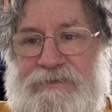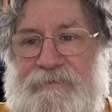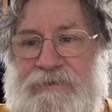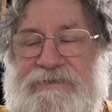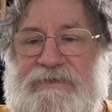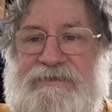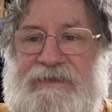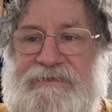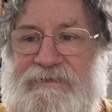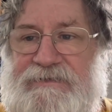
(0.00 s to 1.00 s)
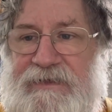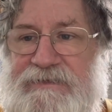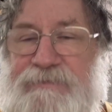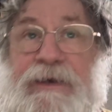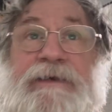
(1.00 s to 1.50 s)
for a successor
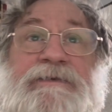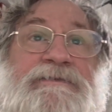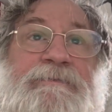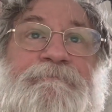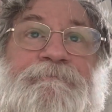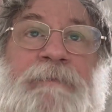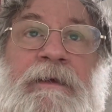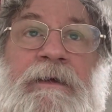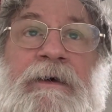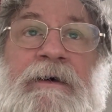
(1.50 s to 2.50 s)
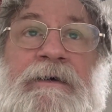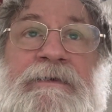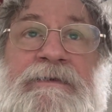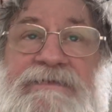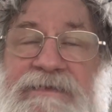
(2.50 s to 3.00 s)
takes place.
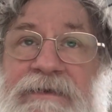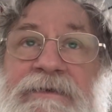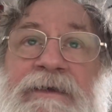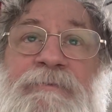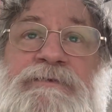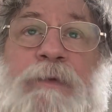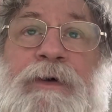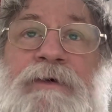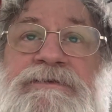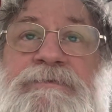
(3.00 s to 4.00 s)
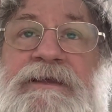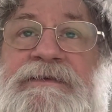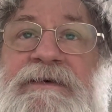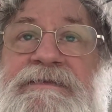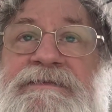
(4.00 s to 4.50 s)
He said, "It was proposed to me
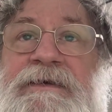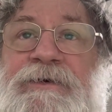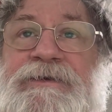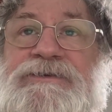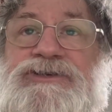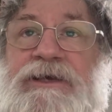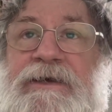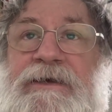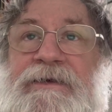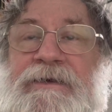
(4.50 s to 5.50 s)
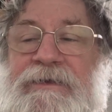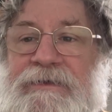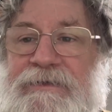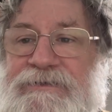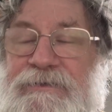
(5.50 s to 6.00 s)
that I stay on as chair
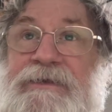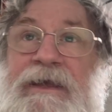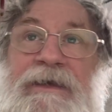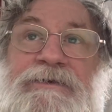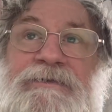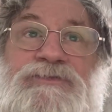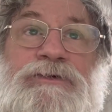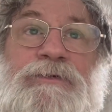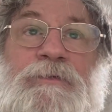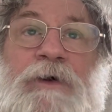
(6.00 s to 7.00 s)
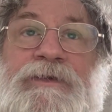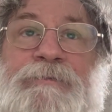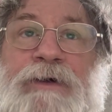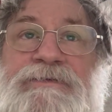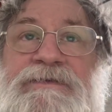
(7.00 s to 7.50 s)
until the end of June while the
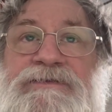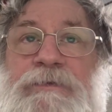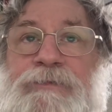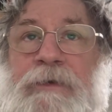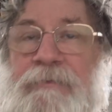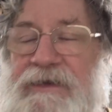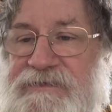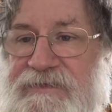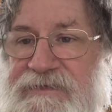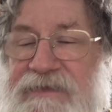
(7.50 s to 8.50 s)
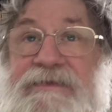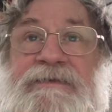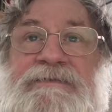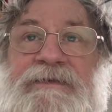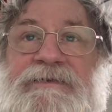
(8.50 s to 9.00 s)
process to appoint my successor
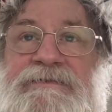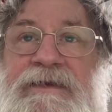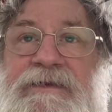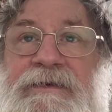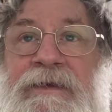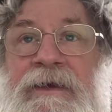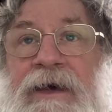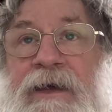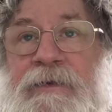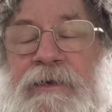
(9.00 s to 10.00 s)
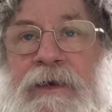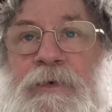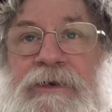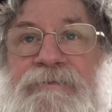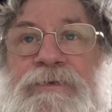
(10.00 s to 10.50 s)
is undertaken, and I
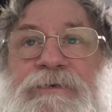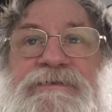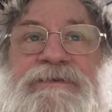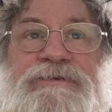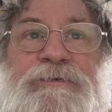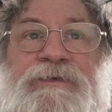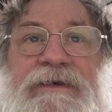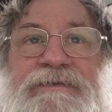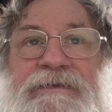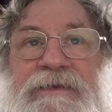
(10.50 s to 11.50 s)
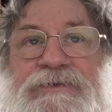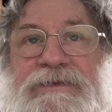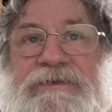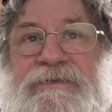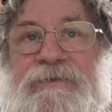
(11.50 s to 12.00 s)
will, of course, do that in the
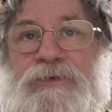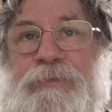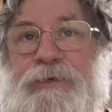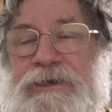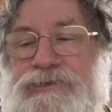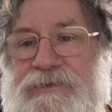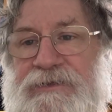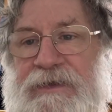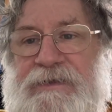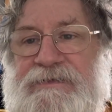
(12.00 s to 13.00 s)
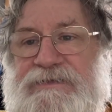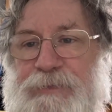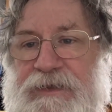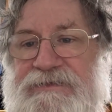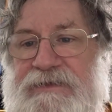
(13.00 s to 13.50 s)
interest of the corporation,
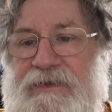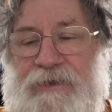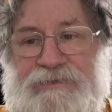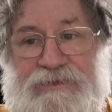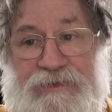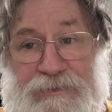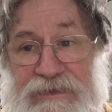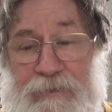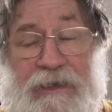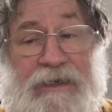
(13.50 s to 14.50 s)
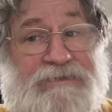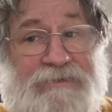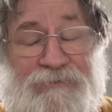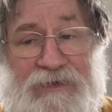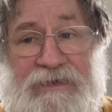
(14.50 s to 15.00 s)
stability and continuity." Well, I
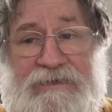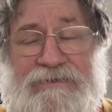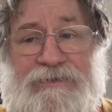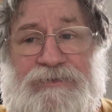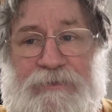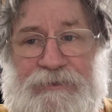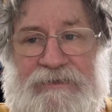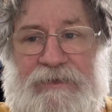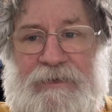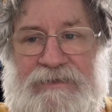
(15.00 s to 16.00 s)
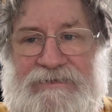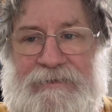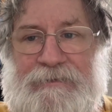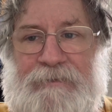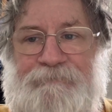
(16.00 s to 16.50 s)
don't think he's contributed a great
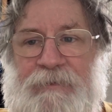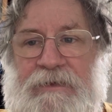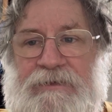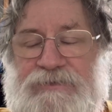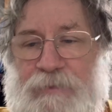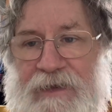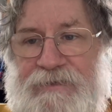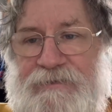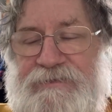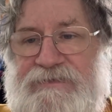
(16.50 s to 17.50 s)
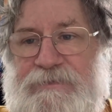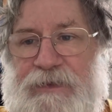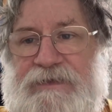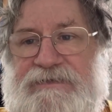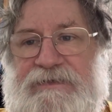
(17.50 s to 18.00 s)
deal to either the
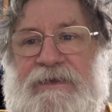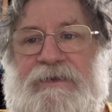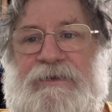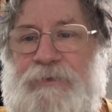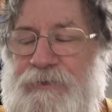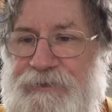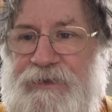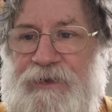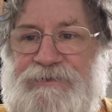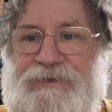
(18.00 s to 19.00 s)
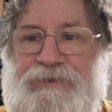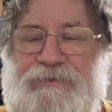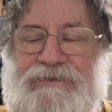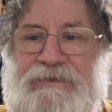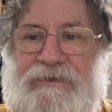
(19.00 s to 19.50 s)
stability or the
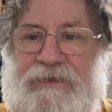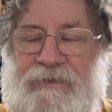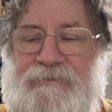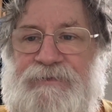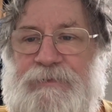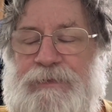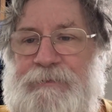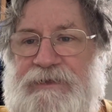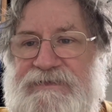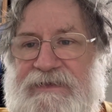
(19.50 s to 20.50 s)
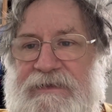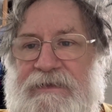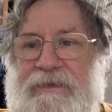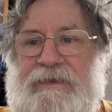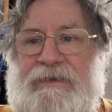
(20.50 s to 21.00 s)
continuity of the
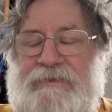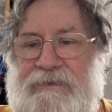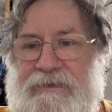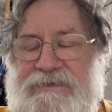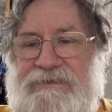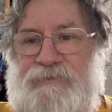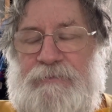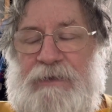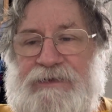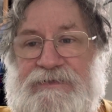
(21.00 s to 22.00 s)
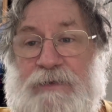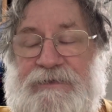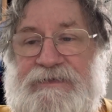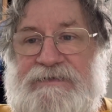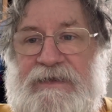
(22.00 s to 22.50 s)
BBC in the last few months while
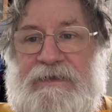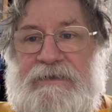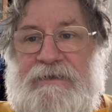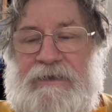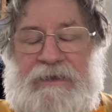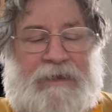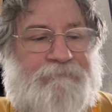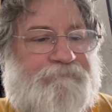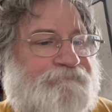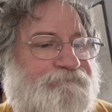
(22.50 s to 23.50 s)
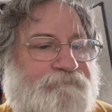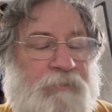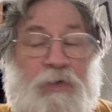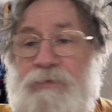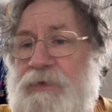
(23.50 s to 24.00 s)
this
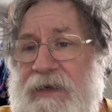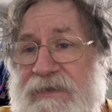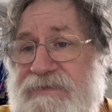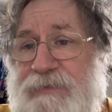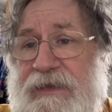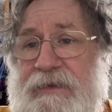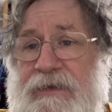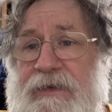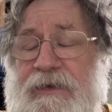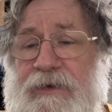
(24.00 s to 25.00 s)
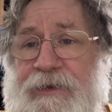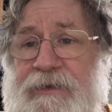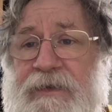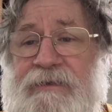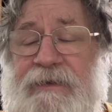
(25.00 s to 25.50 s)
hoo-ha has been going
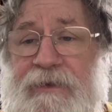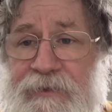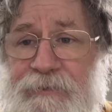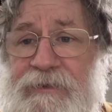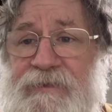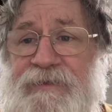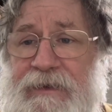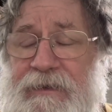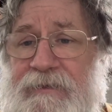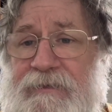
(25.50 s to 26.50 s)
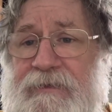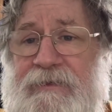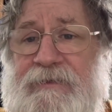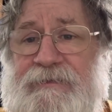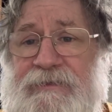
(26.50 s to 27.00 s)
on. The only thing
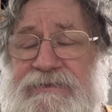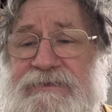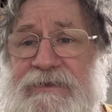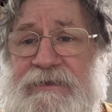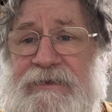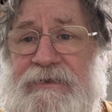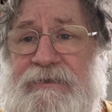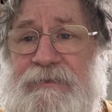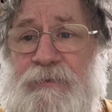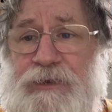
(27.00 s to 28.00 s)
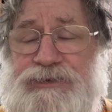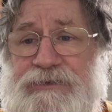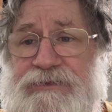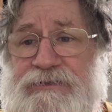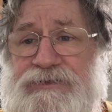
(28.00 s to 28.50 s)
that
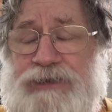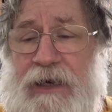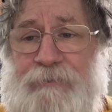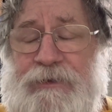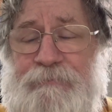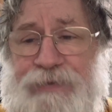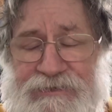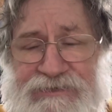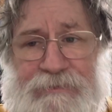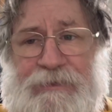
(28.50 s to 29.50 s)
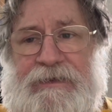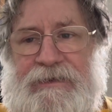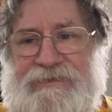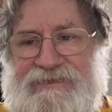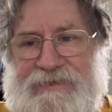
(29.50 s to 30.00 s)
Richard Sharp can possibly
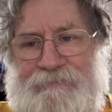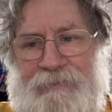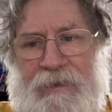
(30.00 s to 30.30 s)
answer